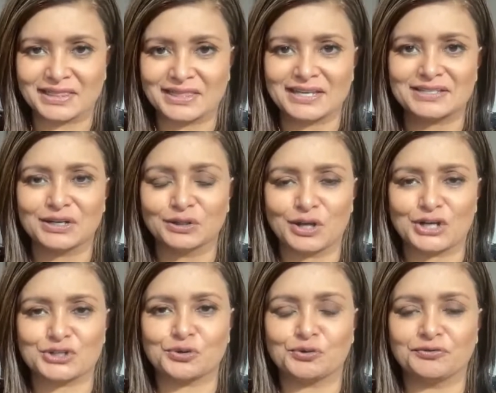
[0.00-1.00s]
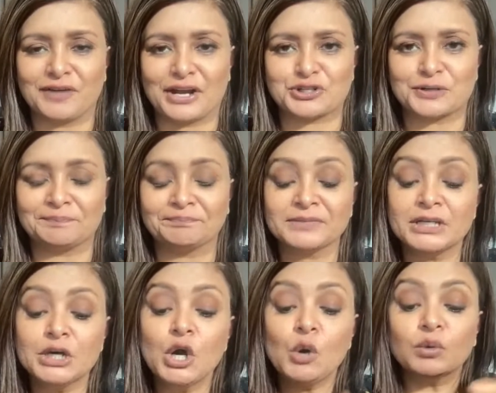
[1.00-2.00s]
things in a logical fashion?
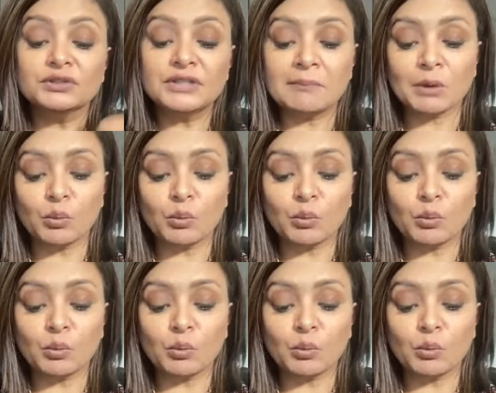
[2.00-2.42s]
Well, number